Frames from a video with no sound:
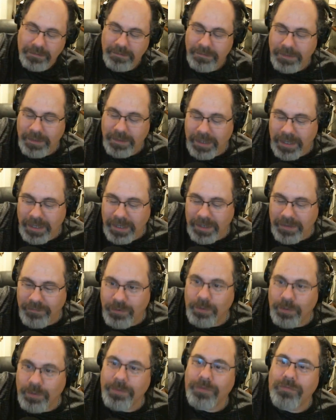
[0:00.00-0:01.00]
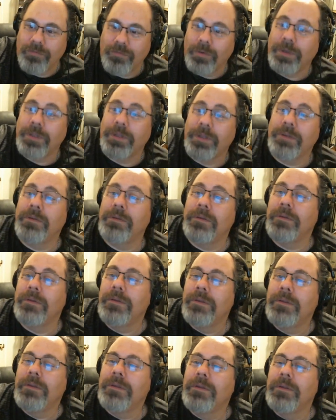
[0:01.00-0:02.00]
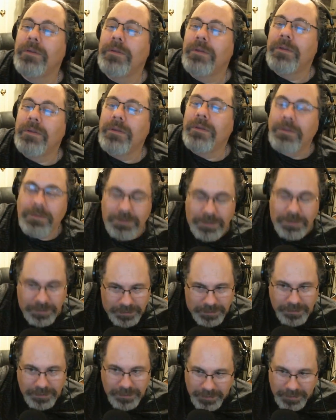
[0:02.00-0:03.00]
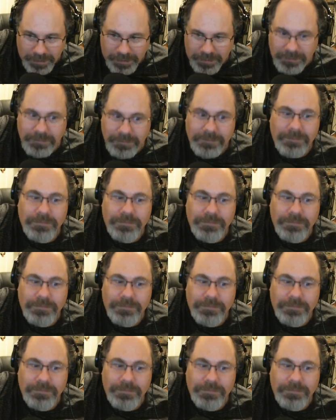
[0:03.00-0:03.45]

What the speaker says: that I have going through it. Just so you know.